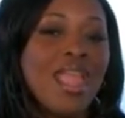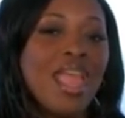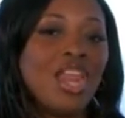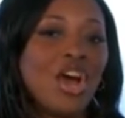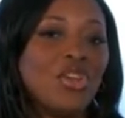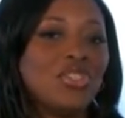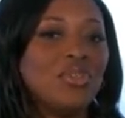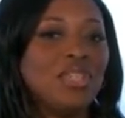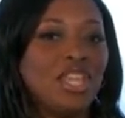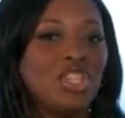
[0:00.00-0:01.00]
and
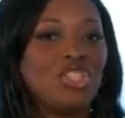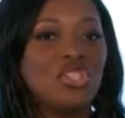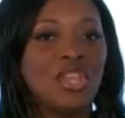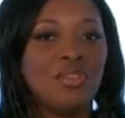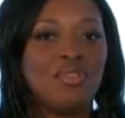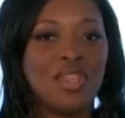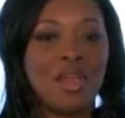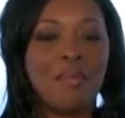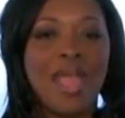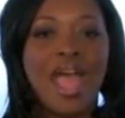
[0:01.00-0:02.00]
also getting to know
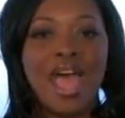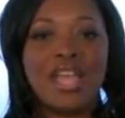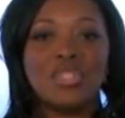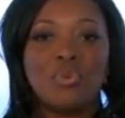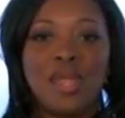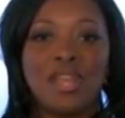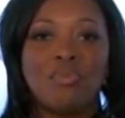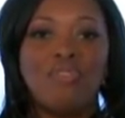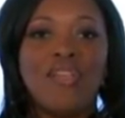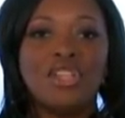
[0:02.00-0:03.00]
them as wedding
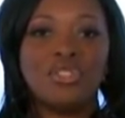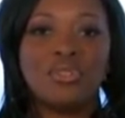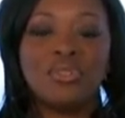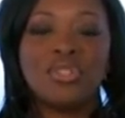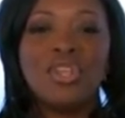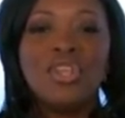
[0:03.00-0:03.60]
professionals.